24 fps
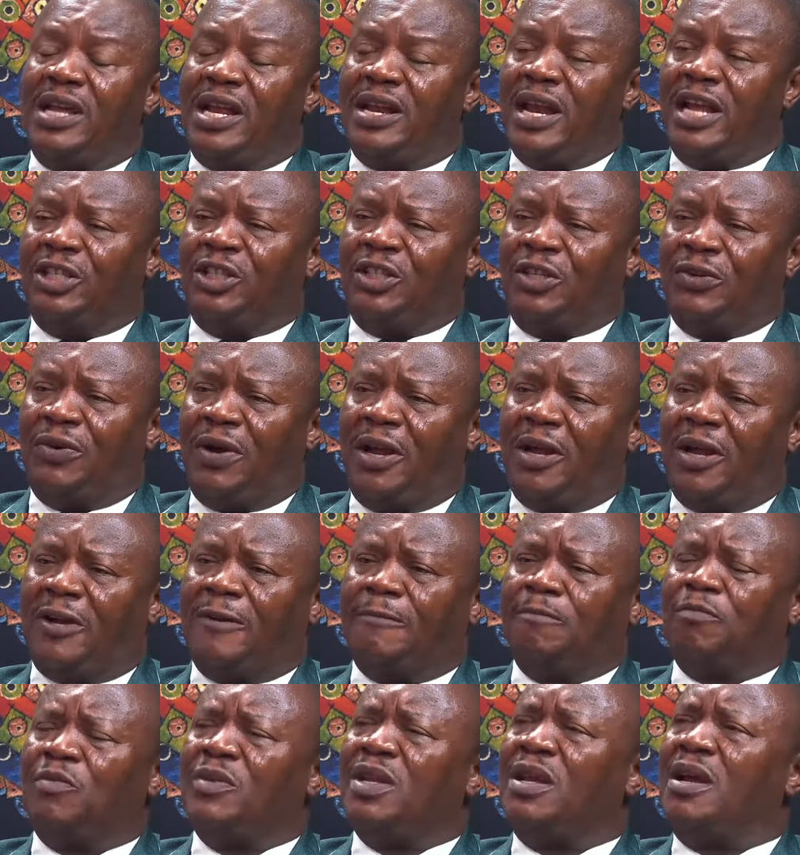in Nigeria.
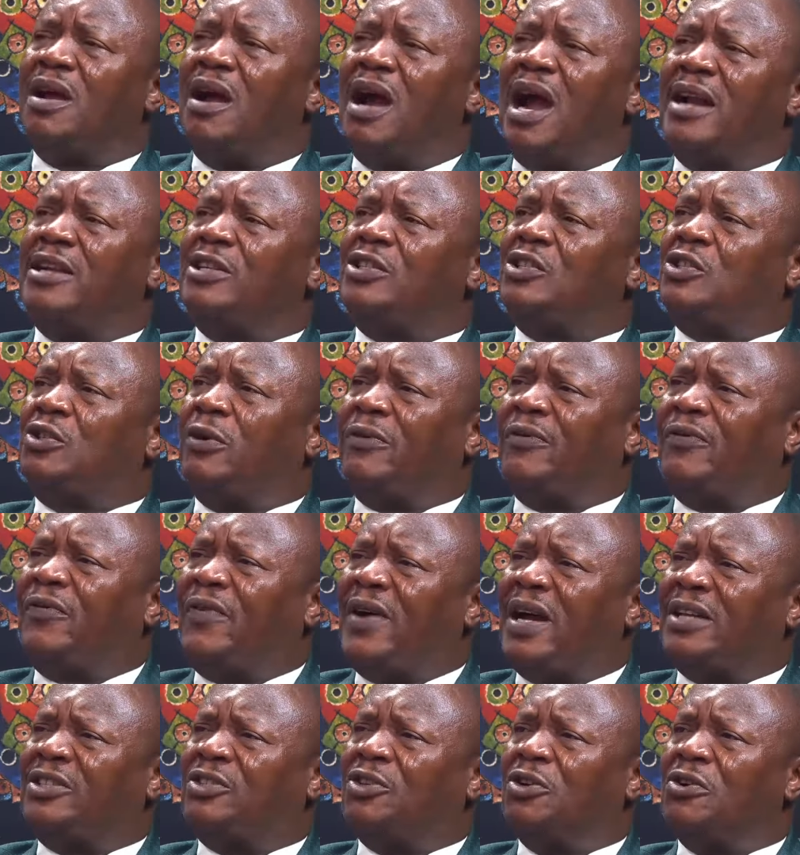And so
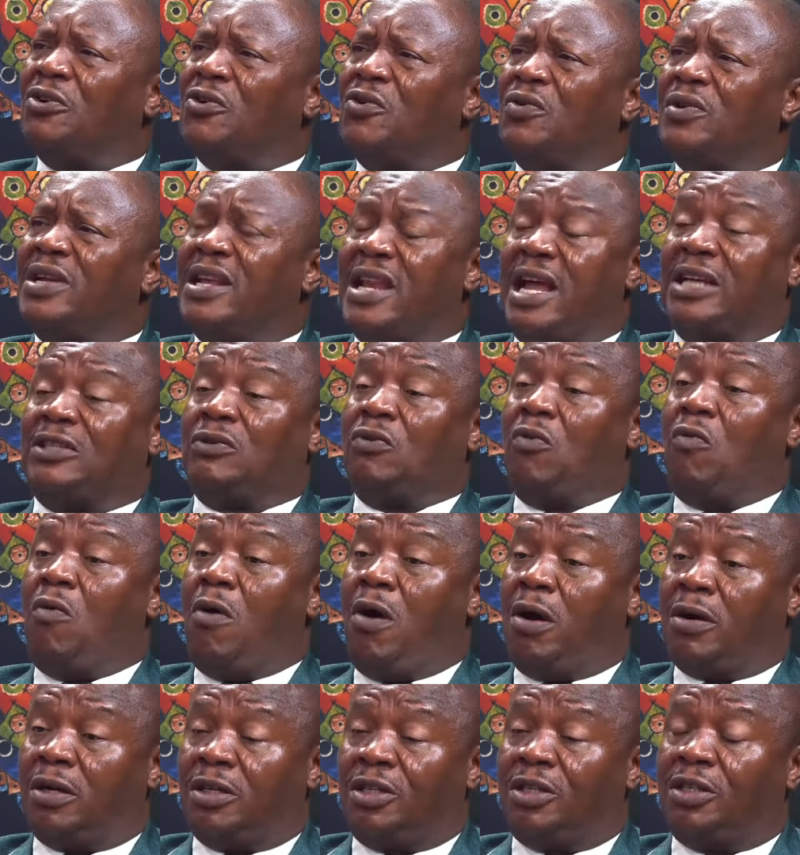far, so good, it has
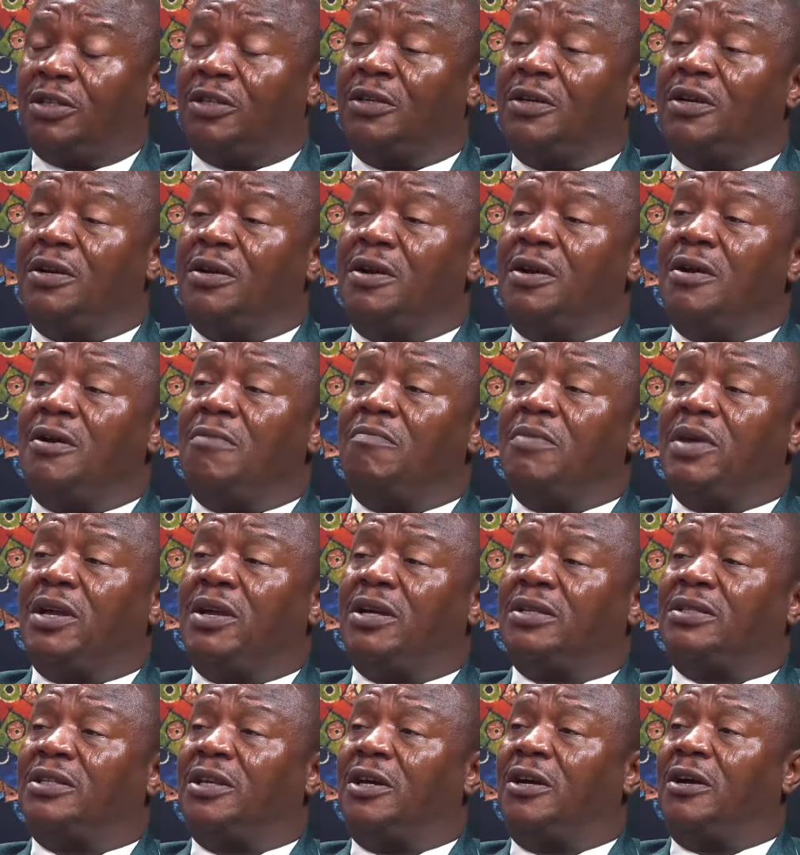worked.
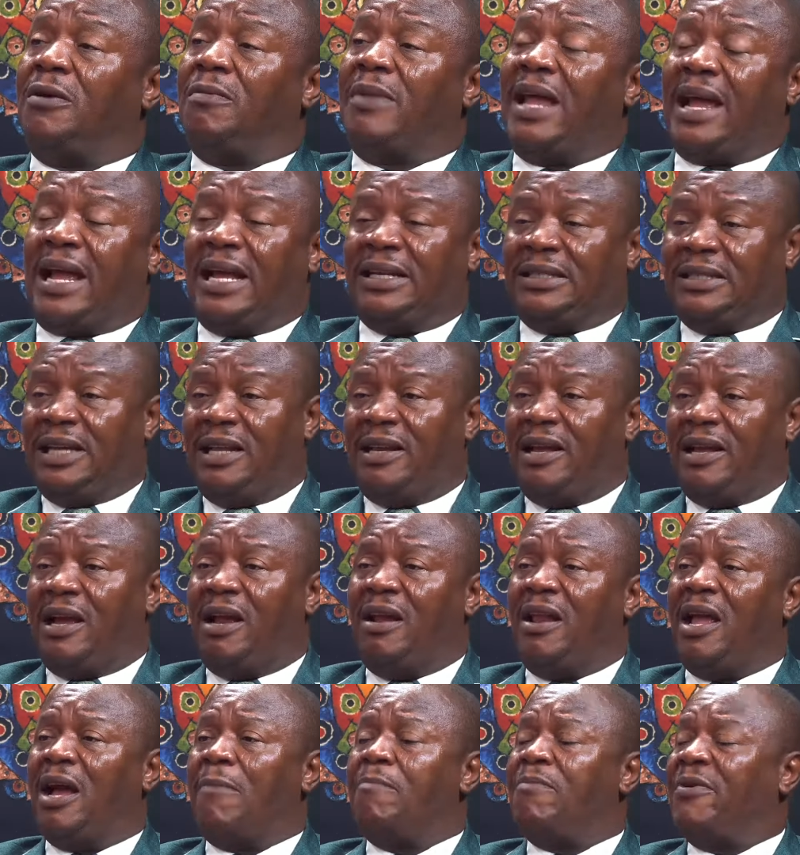Because, like I said
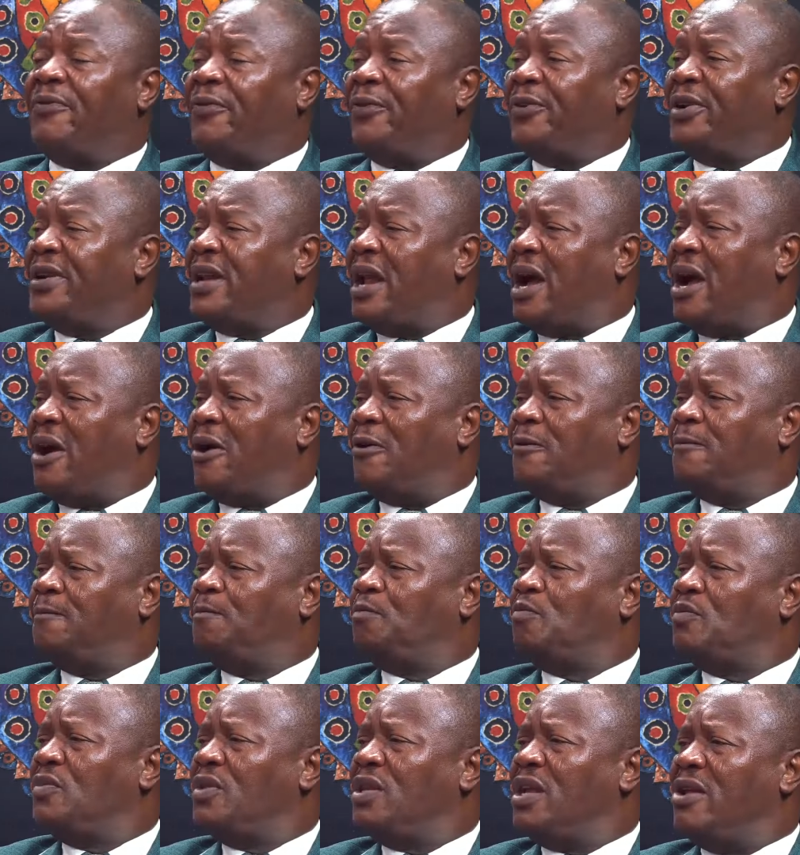earlier, before now,
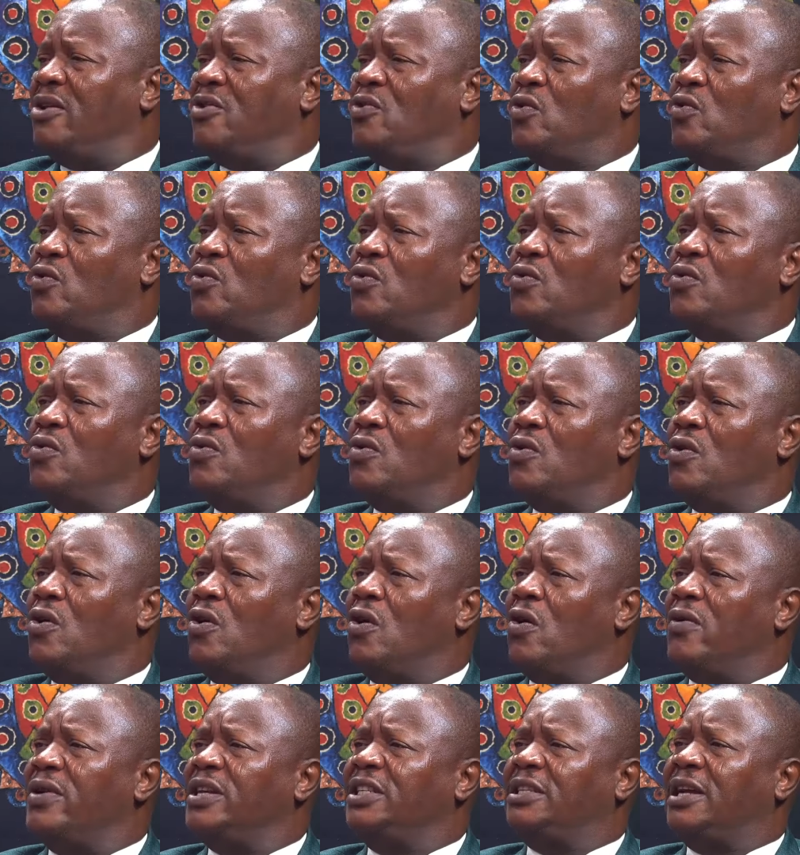the Enugu
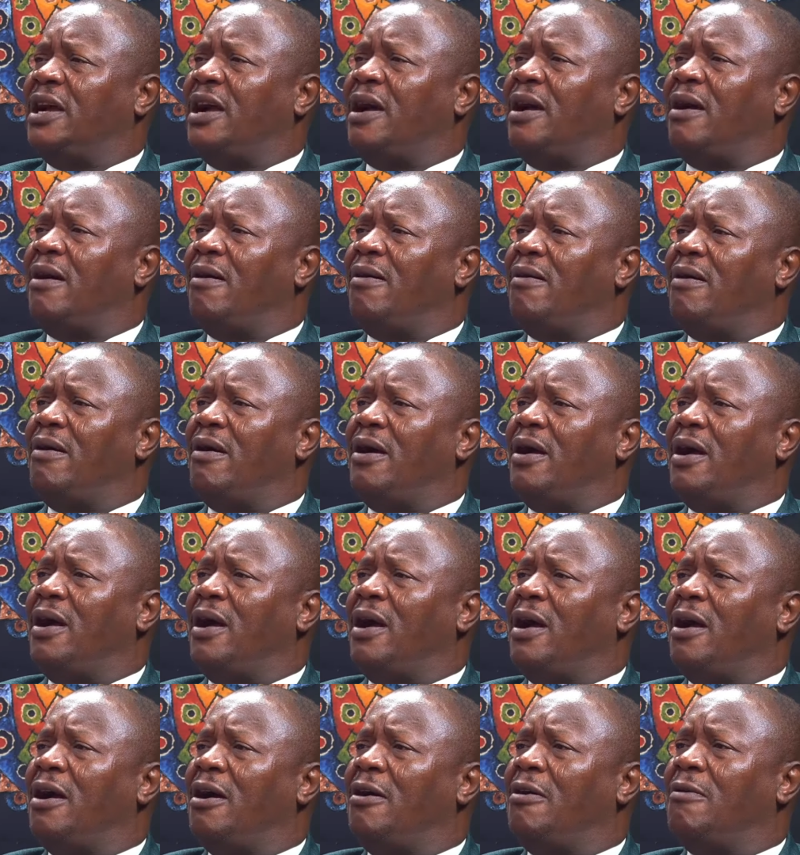Onitsha
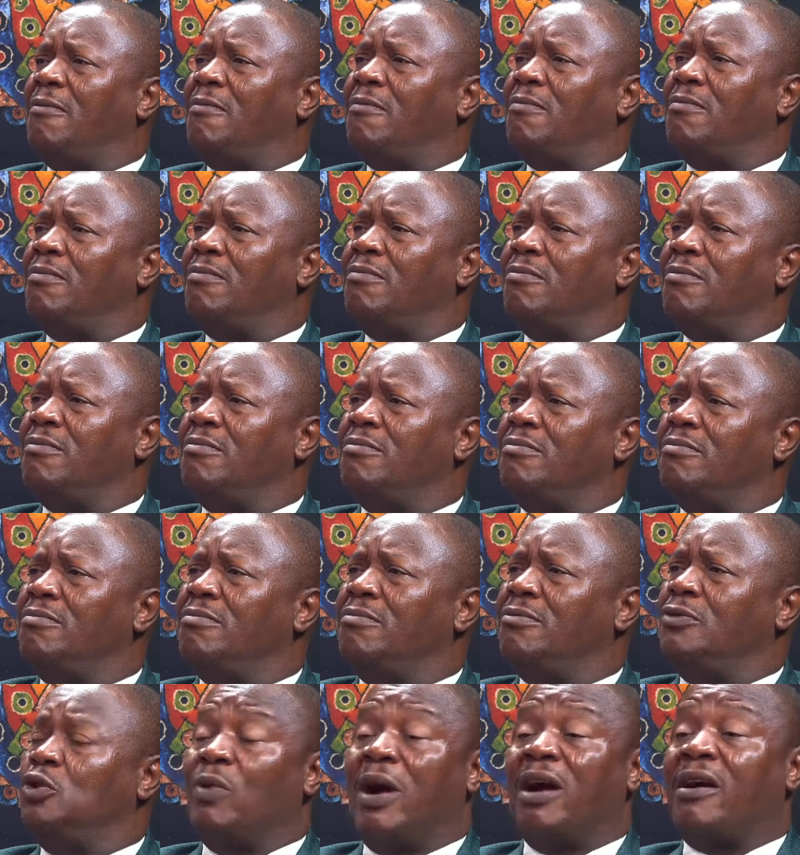
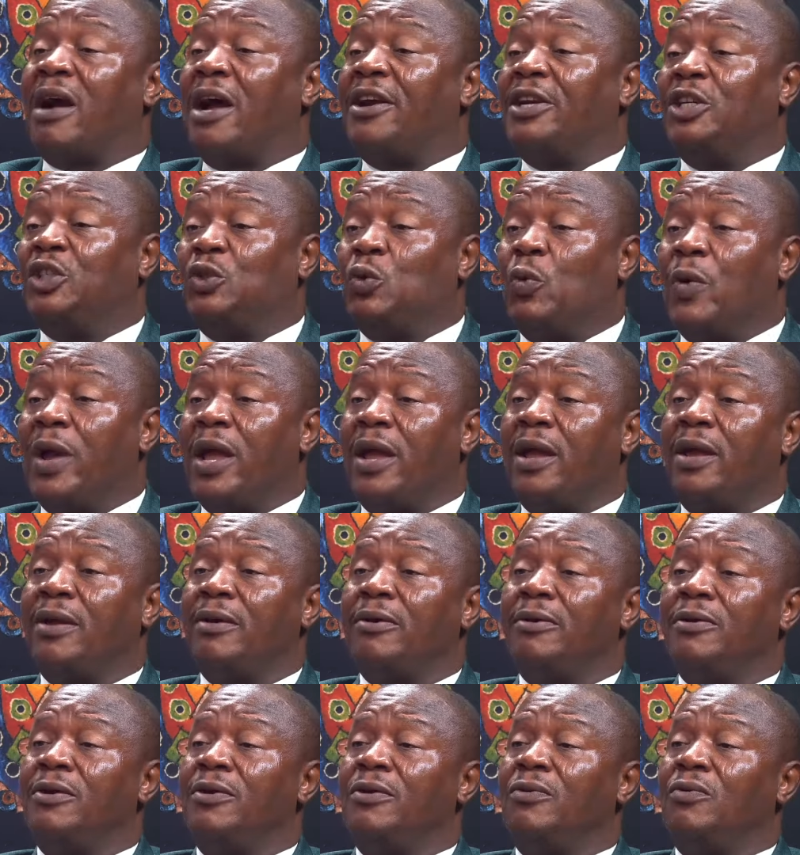Dual Carriageway,
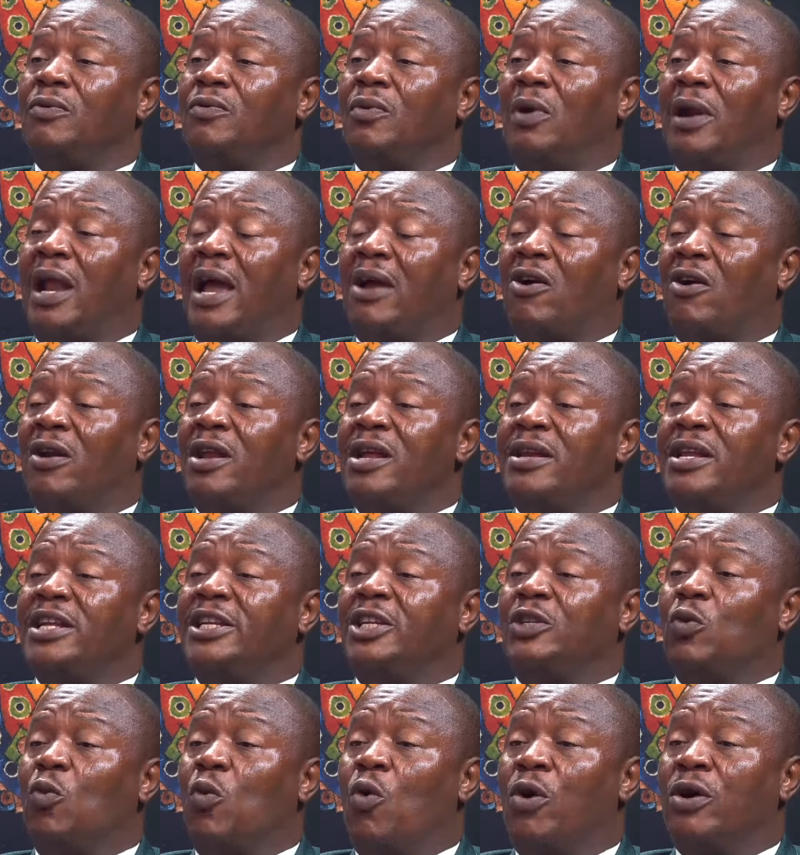we like calling
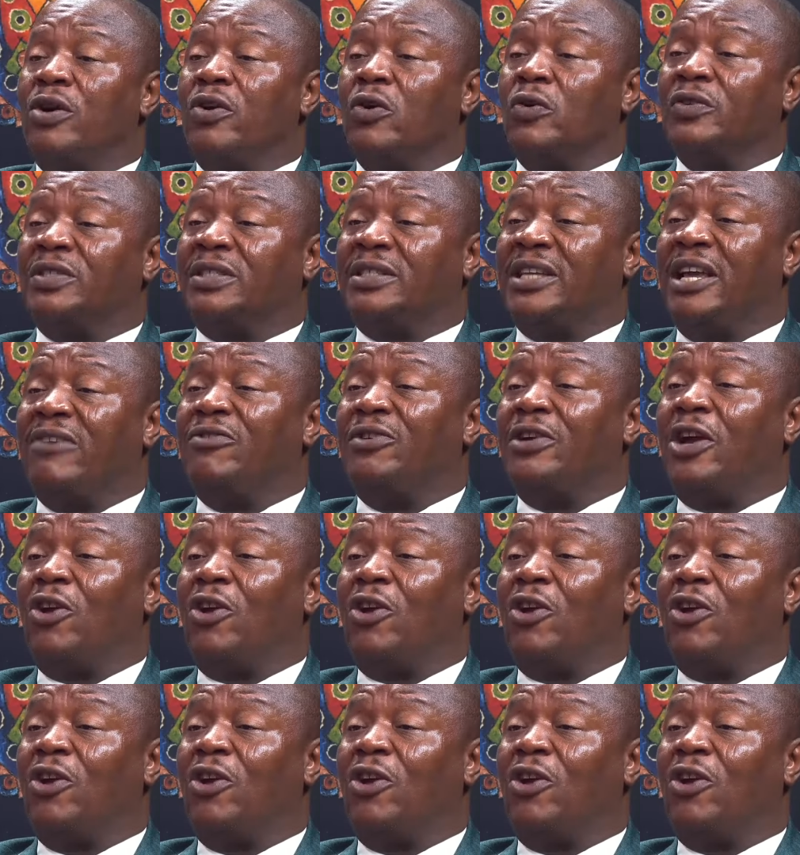it 107